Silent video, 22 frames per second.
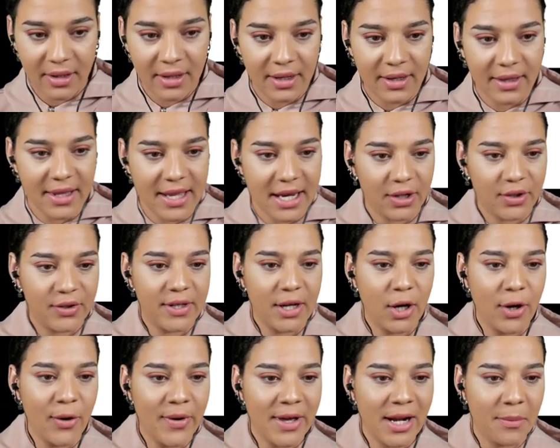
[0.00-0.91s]
like
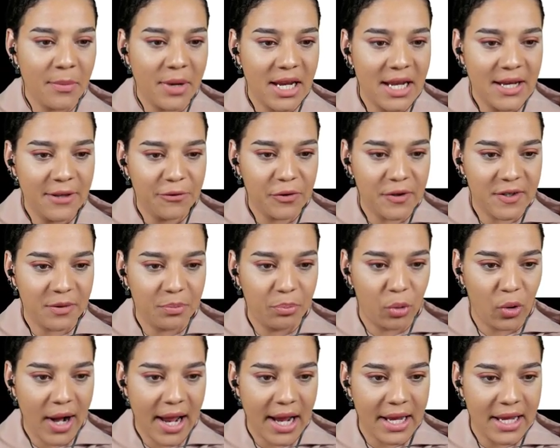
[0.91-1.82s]
so, and I'm going to hit this
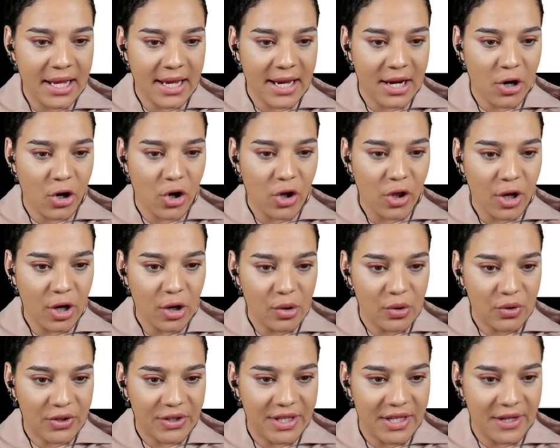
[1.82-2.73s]
bracket and
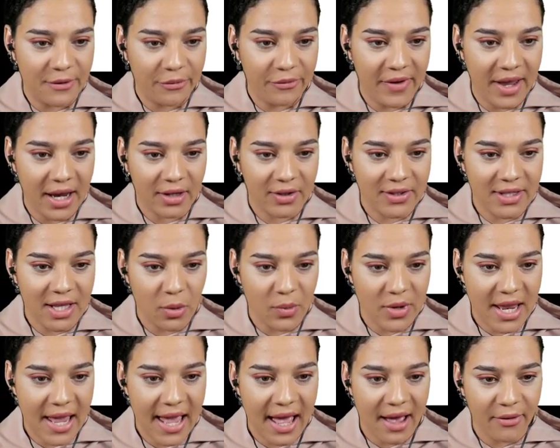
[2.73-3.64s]
close the effects that
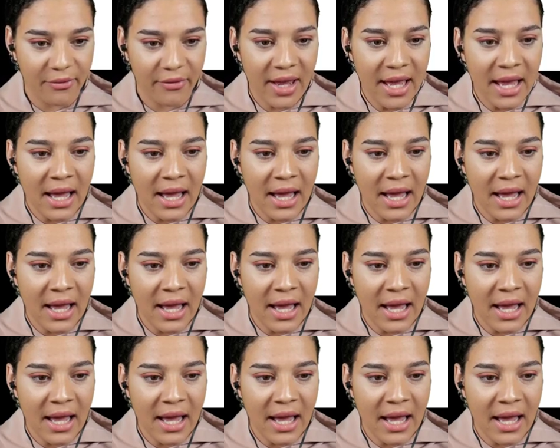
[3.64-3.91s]
we have.